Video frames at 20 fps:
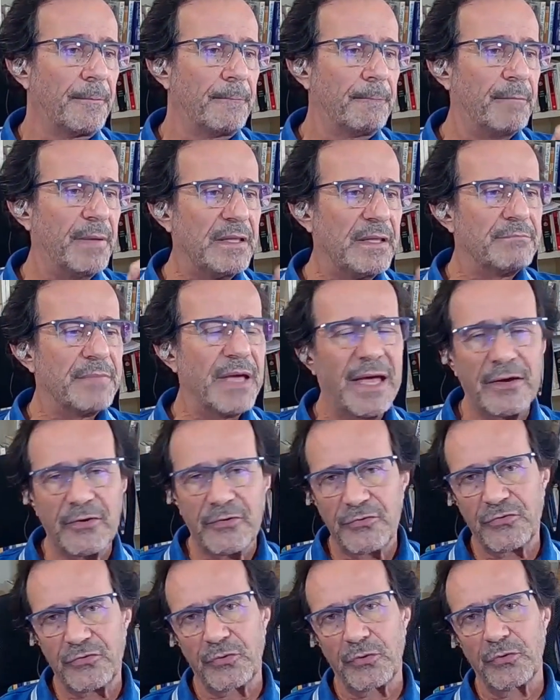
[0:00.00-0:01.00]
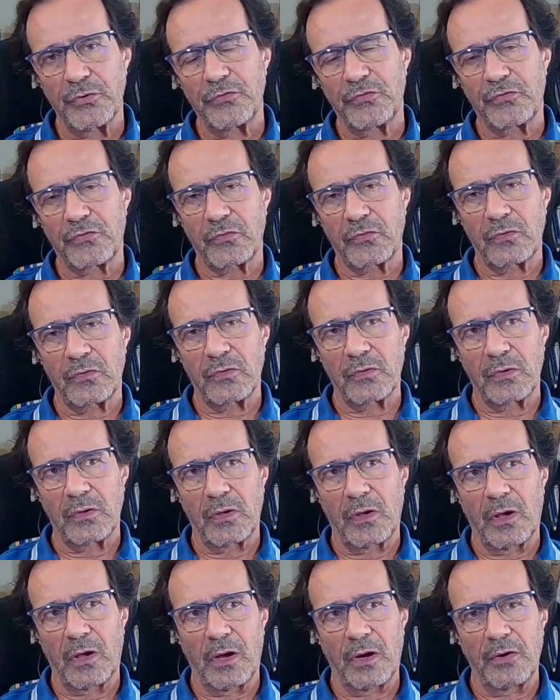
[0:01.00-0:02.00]
Mid managers
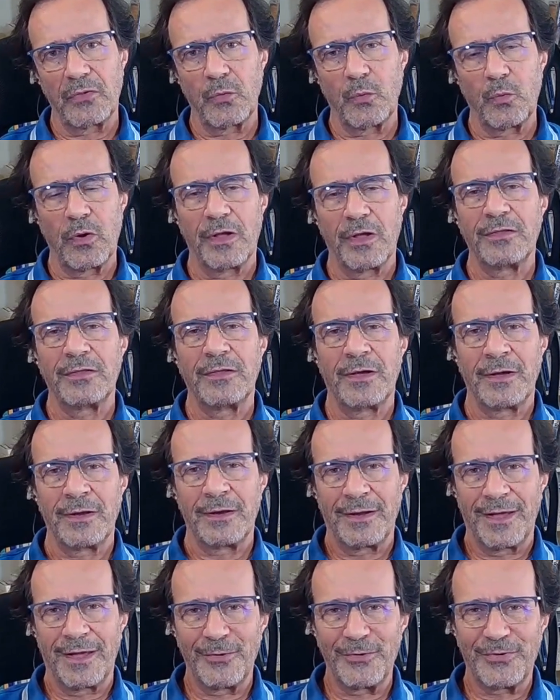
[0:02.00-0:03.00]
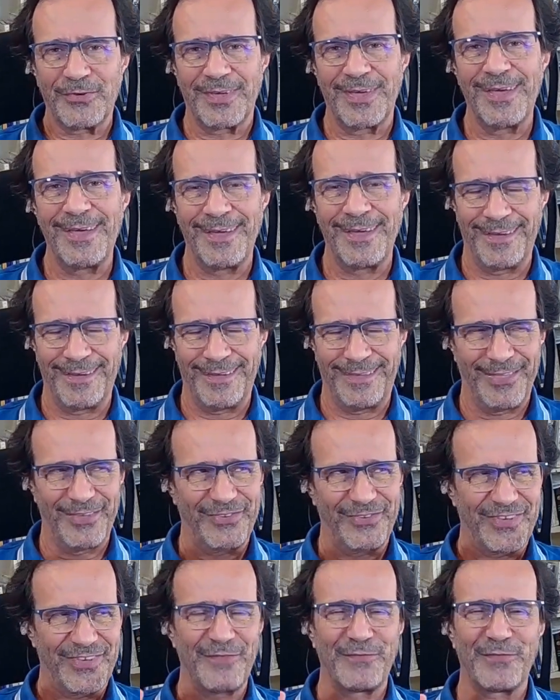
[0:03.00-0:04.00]
are the one that I they
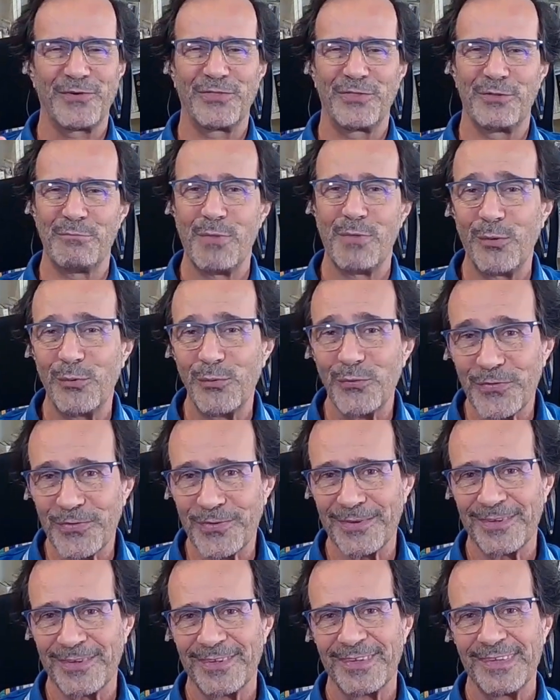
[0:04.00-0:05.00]
suffer the most.